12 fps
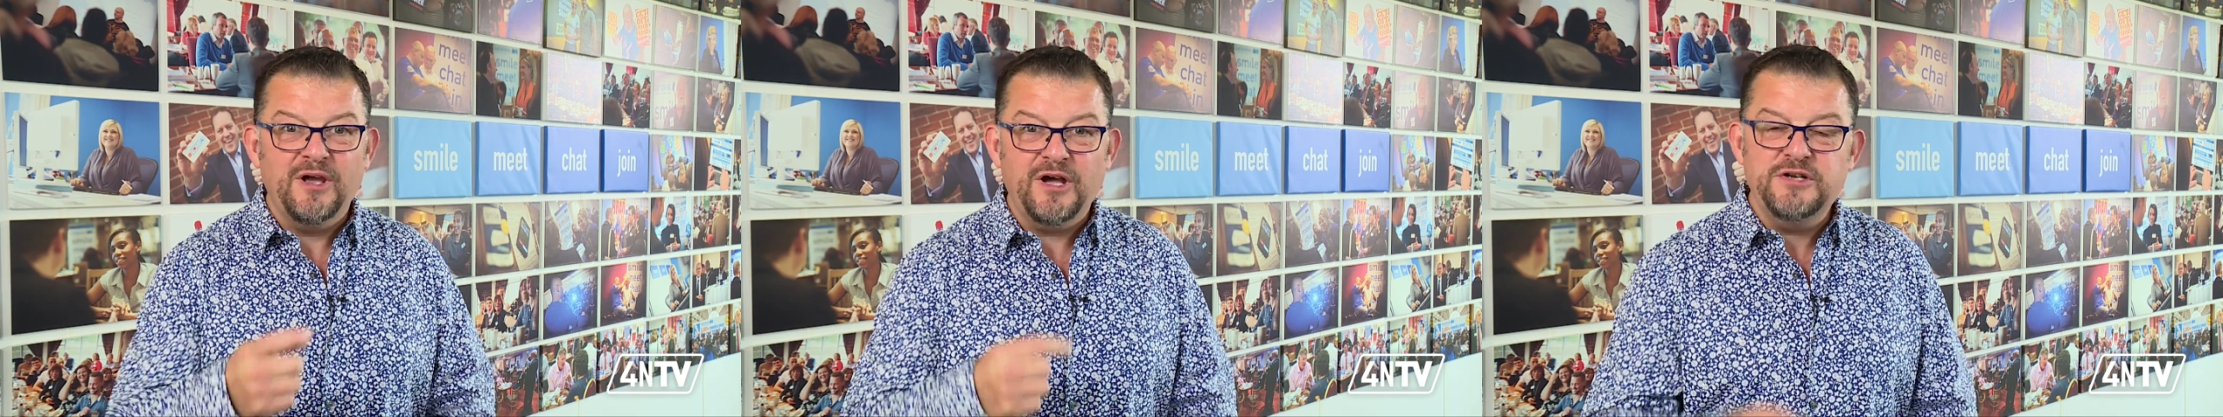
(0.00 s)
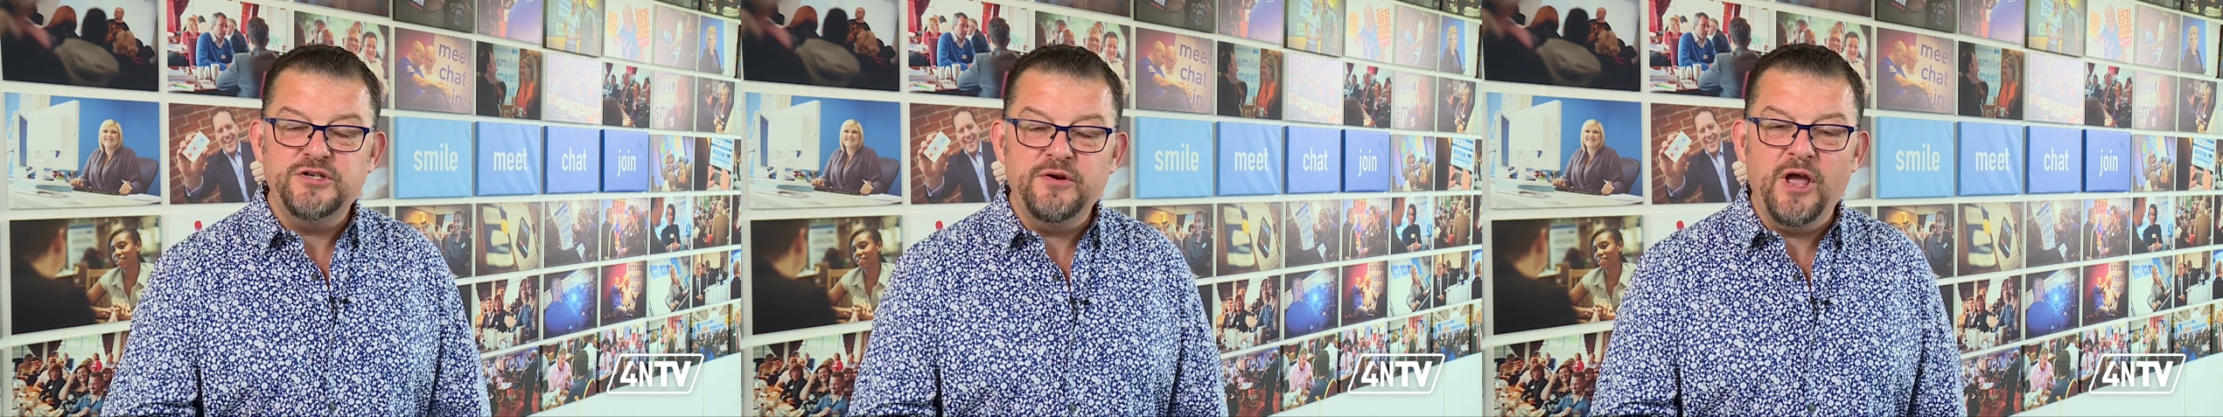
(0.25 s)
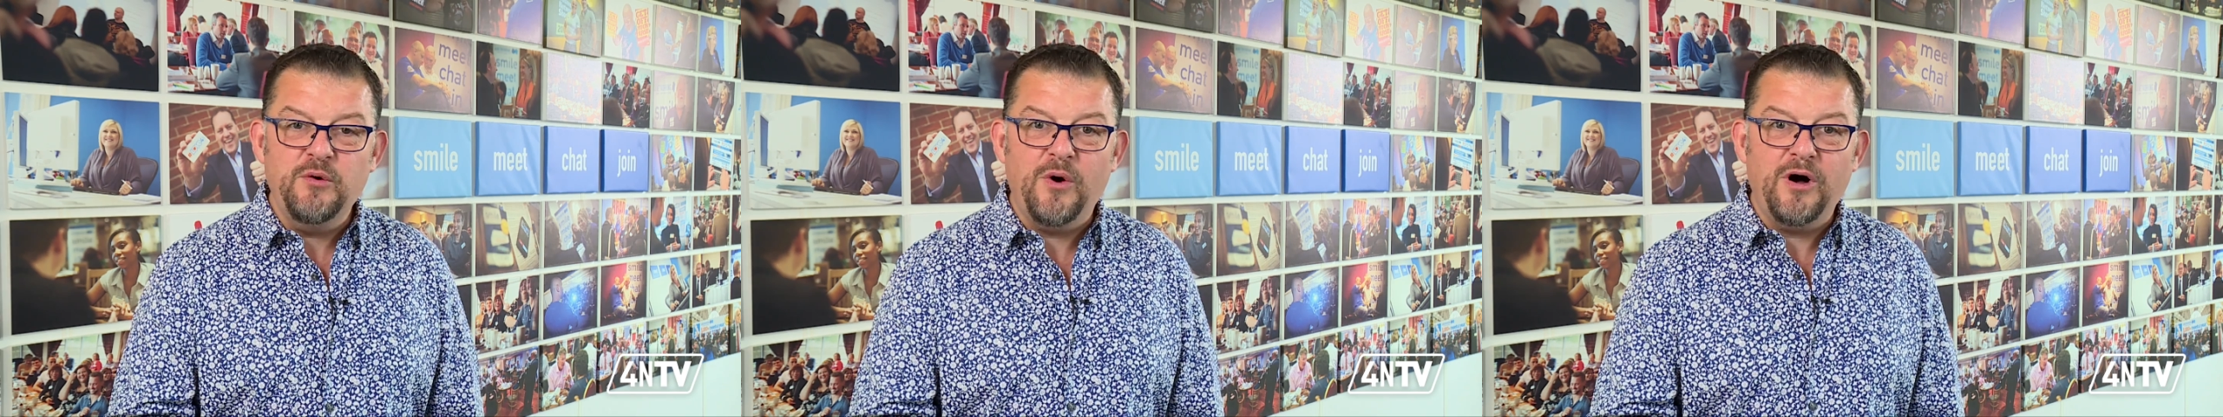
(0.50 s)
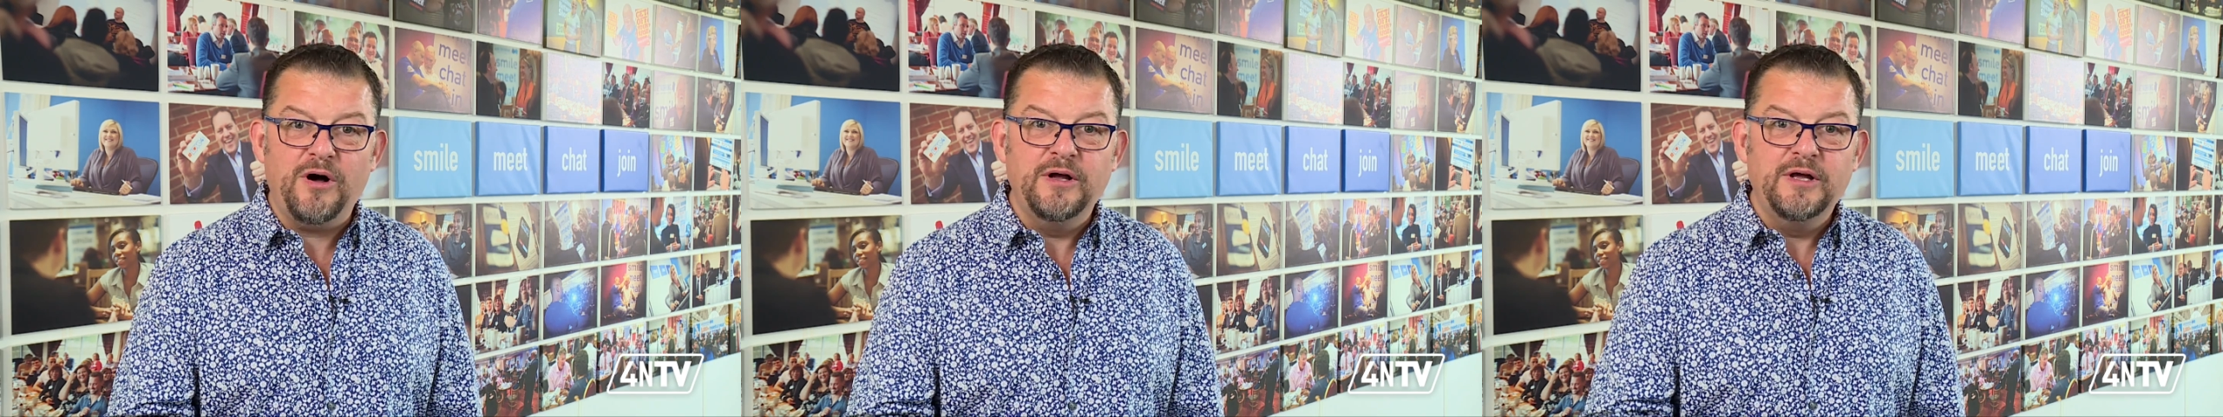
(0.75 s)
And you know
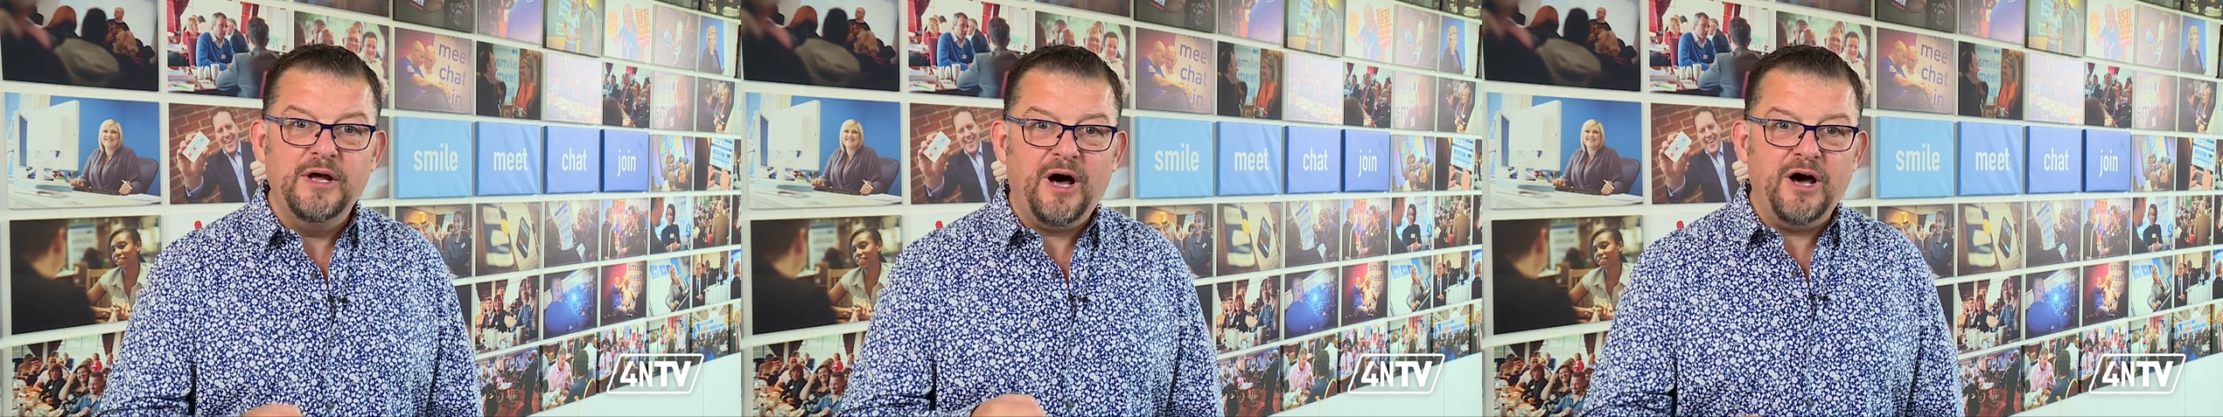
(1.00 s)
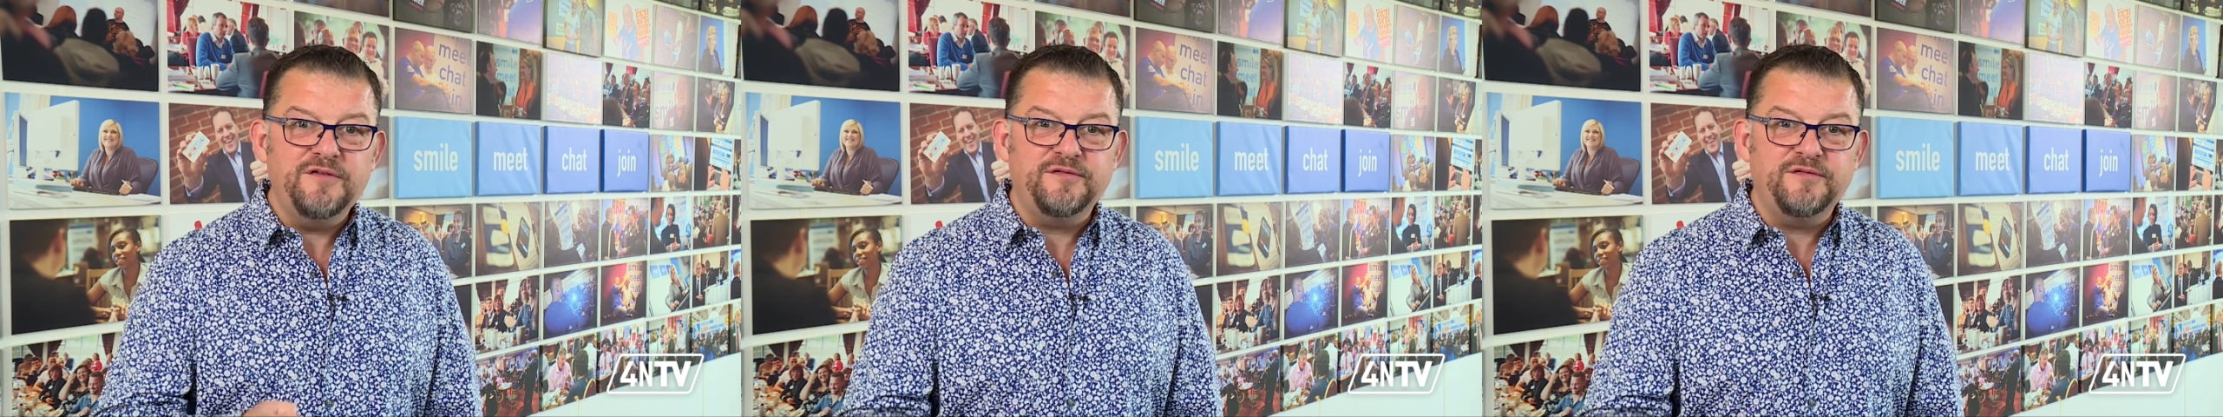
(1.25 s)
what? I